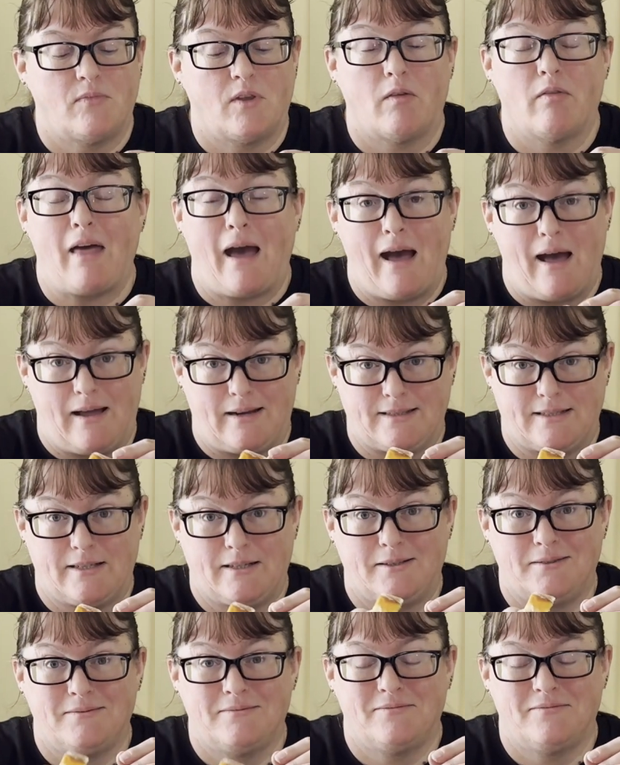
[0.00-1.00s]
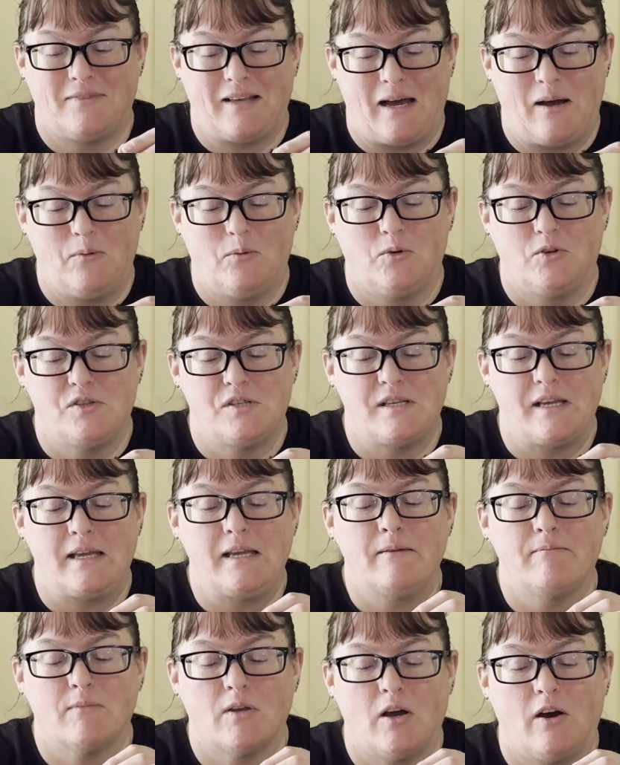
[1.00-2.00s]
that
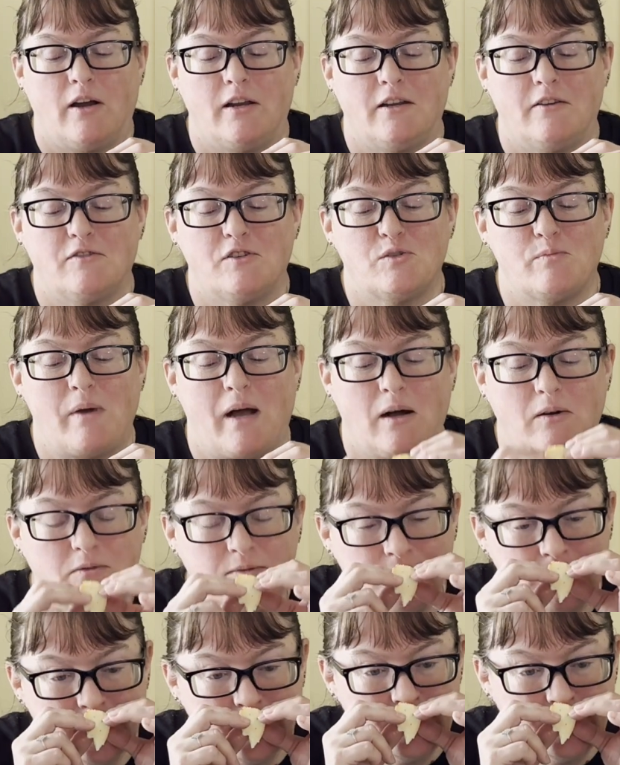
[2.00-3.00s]
woodsy kind of smell.